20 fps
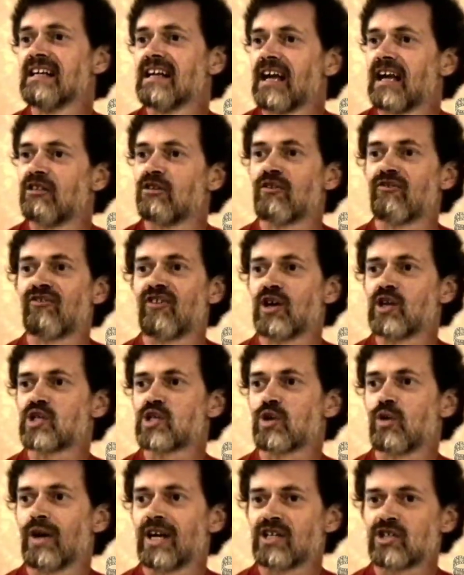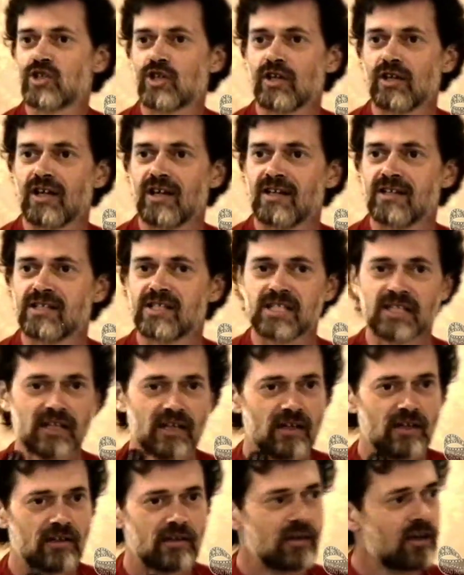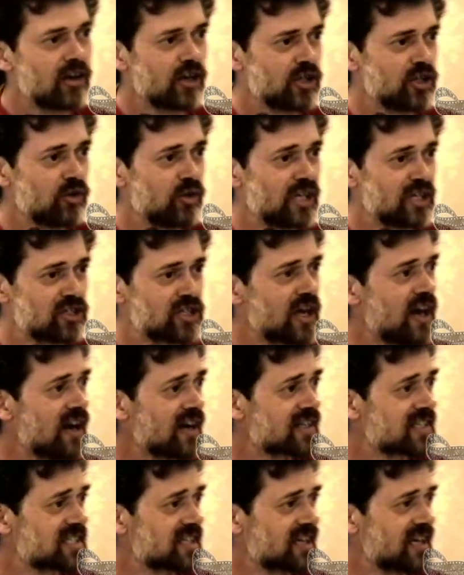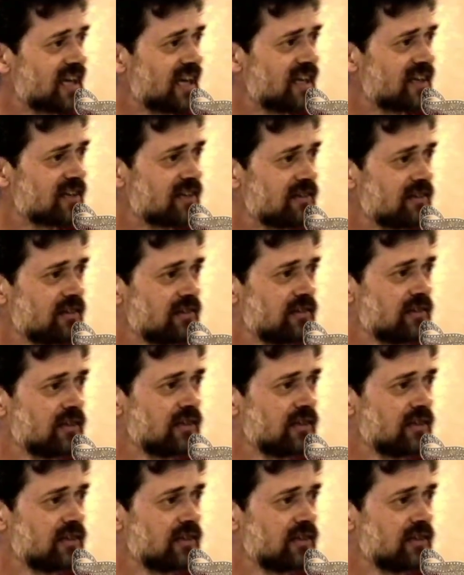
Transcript: And the first question is, are you intoxicated?